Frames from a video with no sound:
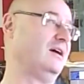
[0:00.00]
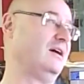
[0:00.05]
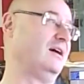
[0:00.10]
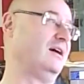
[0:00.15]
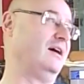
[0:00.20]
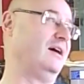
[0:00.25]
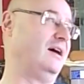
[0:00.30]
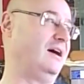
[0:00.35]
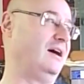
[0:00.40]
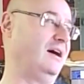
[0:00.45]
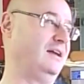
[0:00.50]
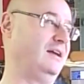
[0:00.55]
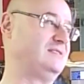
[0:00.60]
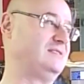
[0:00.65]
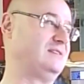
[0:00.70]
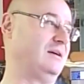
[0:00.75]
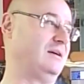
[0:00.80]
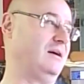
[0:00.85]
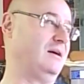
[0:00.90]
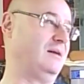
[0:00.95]
Uh, it's
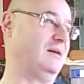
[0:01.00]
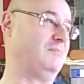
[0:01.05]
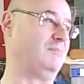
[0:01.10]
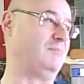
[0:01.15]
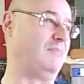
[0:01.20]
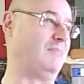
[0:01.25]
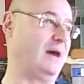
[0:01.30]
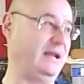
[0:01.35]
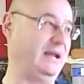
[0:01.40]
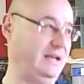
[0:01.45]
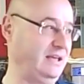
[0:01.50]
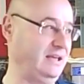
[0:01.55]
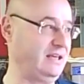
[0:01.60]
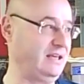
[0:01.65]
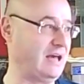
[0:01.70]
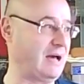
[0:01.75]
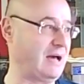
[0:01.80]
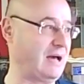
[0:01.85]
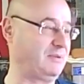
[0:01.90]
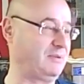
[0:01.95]
a mining
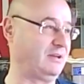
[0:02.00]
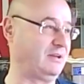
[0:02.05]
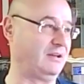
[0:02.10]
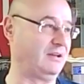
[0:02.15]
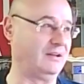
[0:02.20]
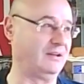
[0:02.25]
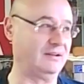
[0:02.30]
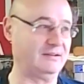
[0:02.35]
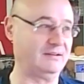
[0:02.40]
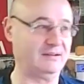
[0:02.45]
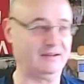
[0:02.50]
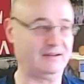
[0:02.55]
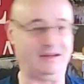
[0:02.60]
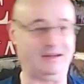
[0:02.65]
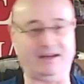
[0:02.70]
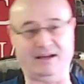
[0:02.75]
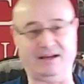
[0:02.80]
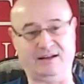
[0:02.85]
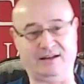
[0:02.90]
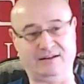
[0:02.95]
capital,
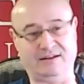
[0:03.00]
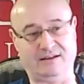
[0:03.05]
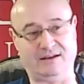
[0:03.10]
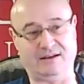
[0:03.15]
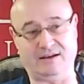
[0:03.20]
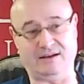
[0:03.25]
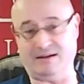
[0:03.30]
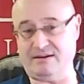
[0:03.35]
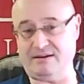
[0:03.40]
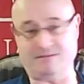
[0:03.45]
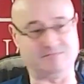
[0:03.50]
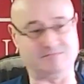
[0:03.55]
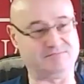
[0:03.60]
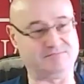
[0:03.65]
and, uh,